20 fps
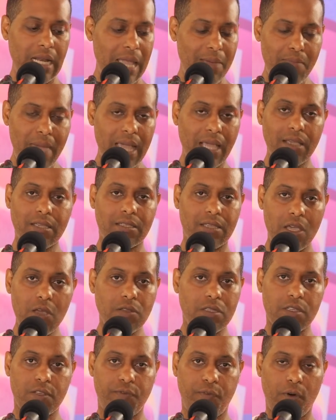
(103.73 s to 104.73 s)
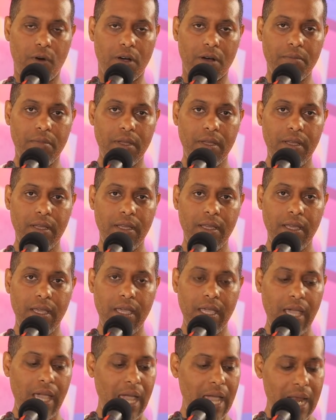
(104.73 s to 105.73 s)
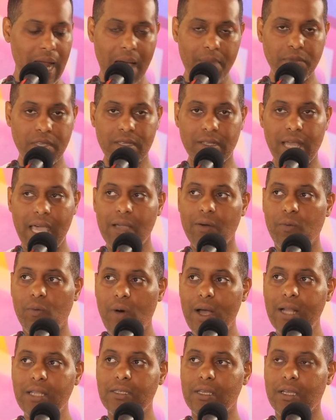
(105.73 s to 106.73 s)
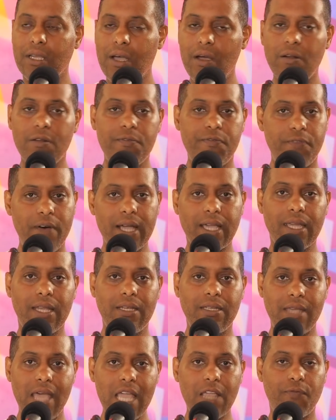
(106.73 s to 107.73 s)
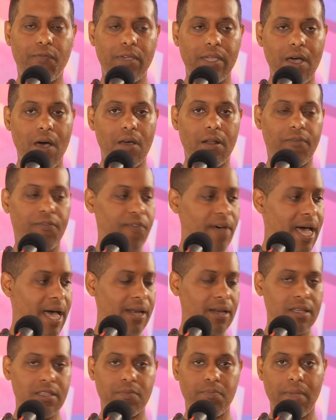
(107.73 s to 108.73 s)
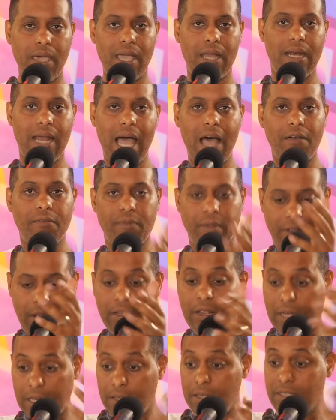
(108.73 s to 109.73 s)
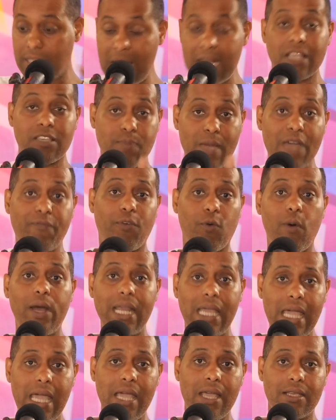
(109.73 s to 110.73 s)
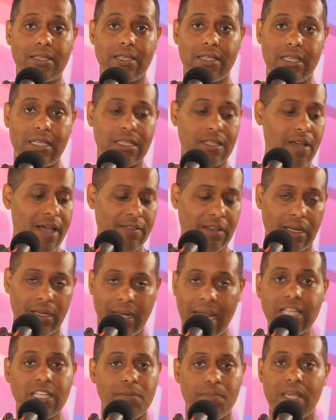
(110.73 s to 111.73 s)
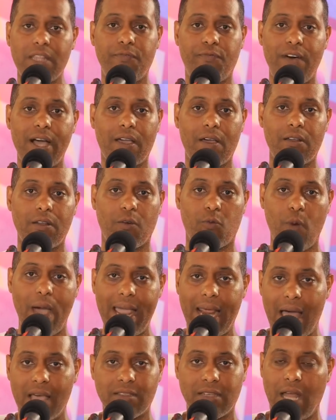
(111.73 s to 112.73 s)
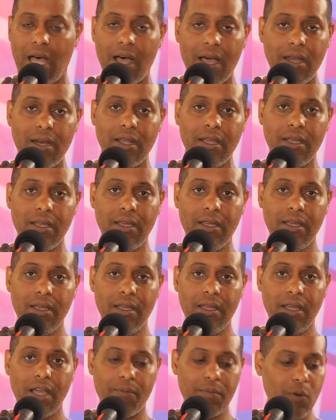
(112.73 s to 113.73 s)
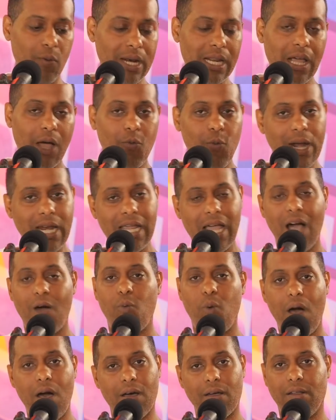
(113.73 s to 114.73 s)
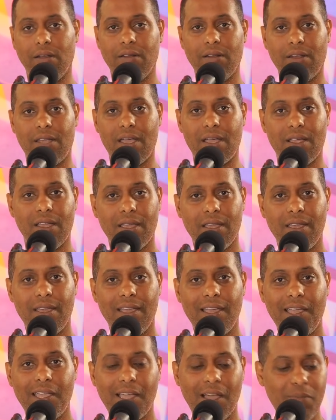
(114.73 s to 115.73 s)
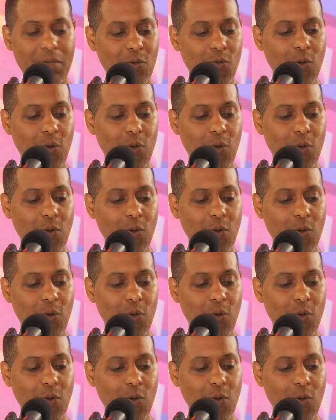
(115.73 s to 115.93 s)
they make excuses for him. Mm-hmm. And I'm just like, what's it gonna fucking take for y'all to find this man out, to, to see this man for what he is? He's just gonna have to lynch a motherfucker on the White House lawn. I mean, what do y'all? What do y'all want? I